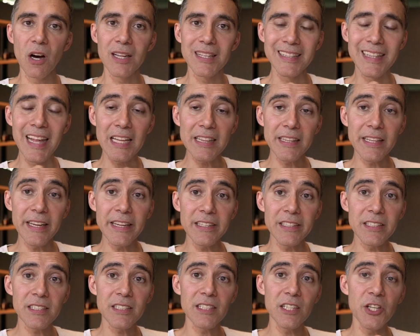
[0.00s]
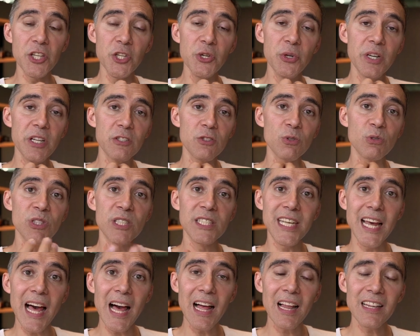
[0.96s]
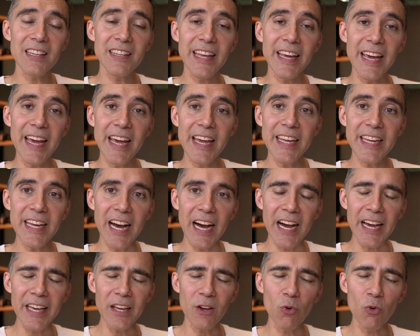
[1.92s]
That is, you need to tell the AI